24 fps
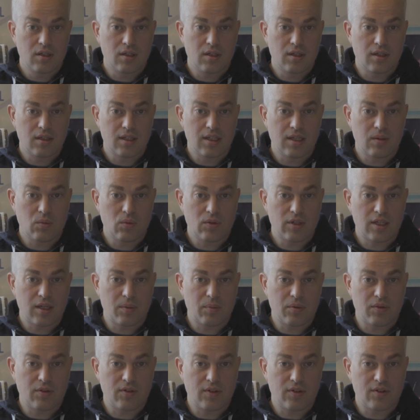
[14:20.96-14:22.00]
And then what
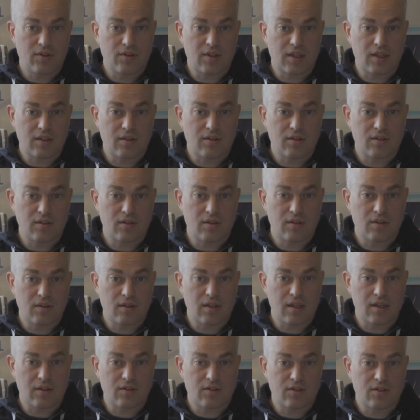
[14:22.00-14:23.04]
happens is that
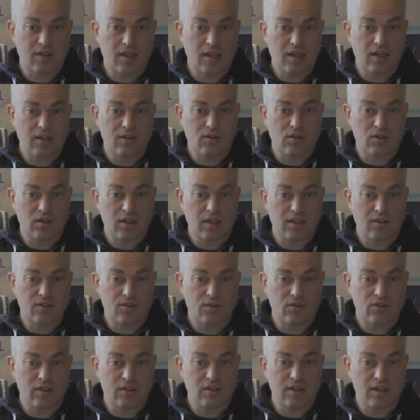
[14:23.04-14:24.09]
that skeleton gets
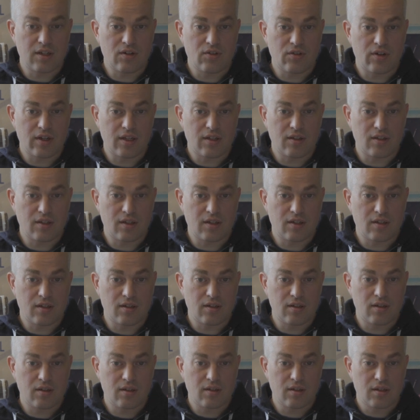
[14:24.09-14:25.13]
regenerated.
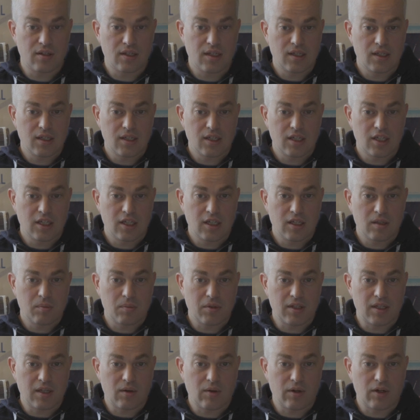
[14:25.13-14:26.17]

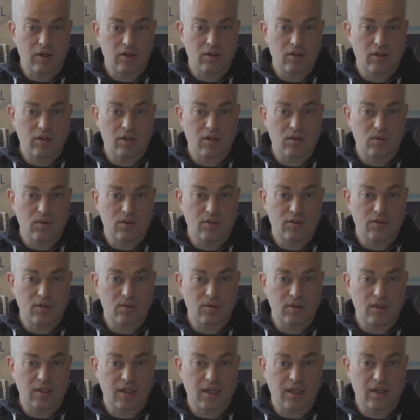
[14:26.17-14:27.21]
But now I know it's
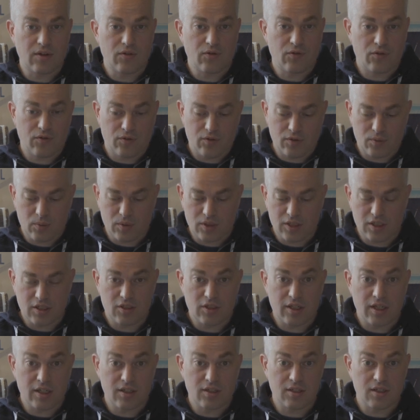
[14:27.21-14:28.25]
only the F which is
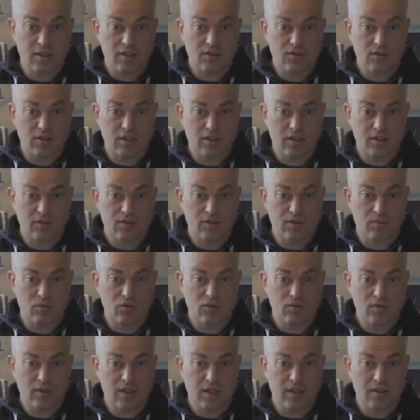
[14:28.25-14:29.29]
changing, so I'll just
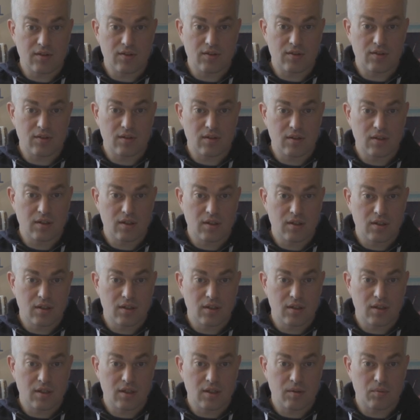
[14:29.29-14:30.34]
remove that
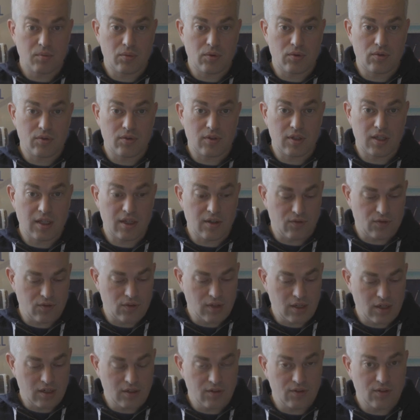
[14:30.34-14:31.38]
and put the F
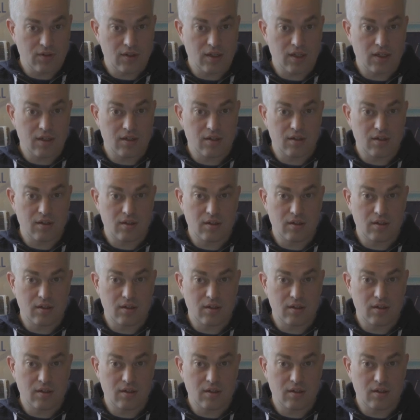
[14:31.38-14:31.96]
there instead.